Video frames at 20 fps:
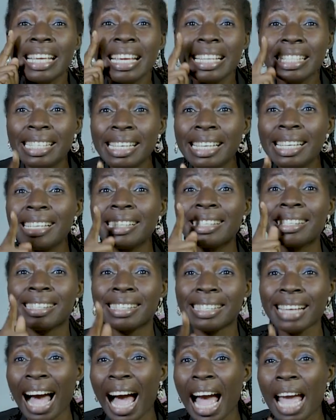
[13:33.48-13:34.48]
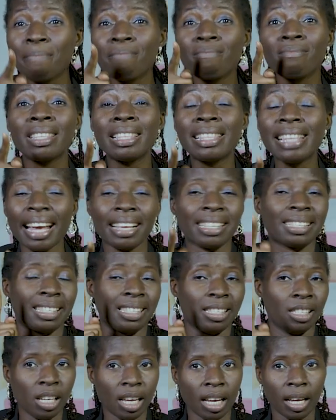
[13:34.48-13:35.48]
this time
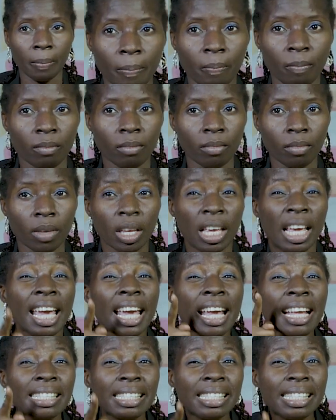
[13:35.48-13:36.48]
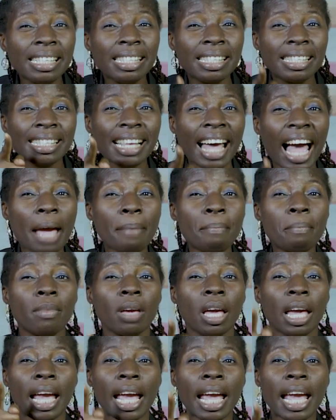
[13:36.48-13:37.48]
next year, in this time,
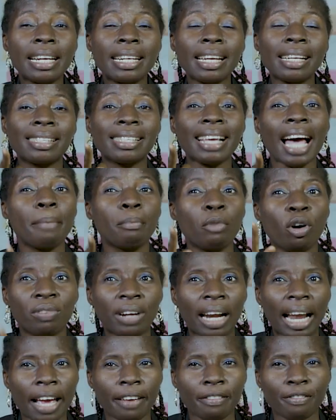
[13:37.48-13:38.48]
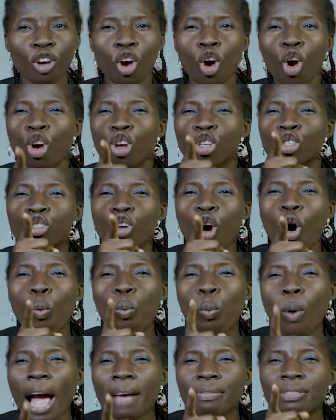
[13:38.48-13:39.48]
in the time of life, your
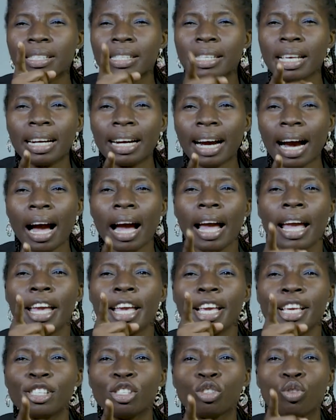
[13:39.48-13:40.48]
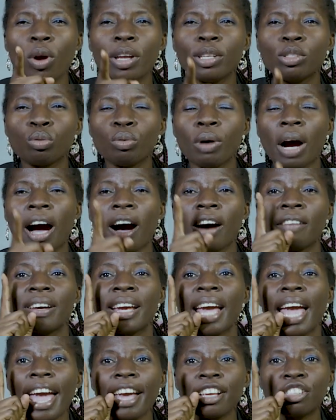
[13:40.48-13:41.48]
wife Sarah is going to have
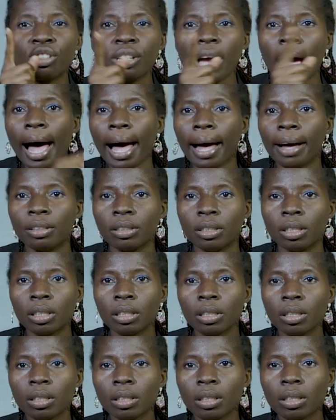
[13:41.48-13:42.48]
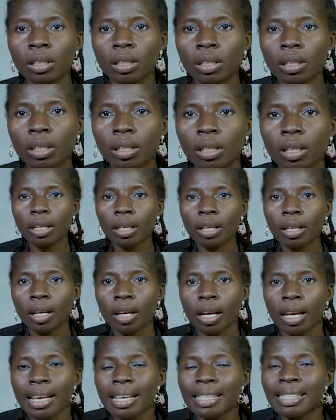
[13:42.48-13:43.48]
a child.
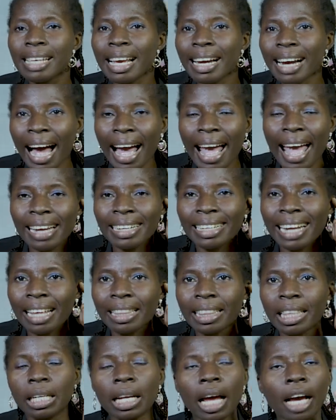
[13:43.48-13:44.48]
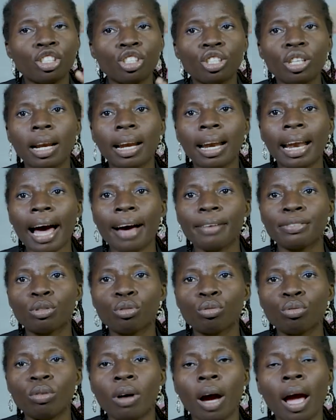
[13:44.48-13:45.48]
Sarah heard that thing and she laughed
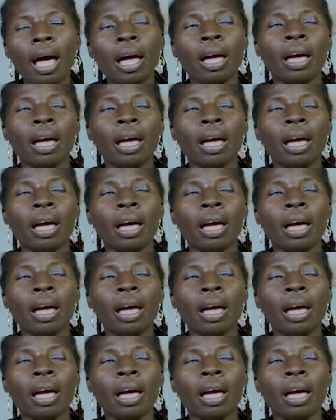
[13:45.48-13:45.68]
too.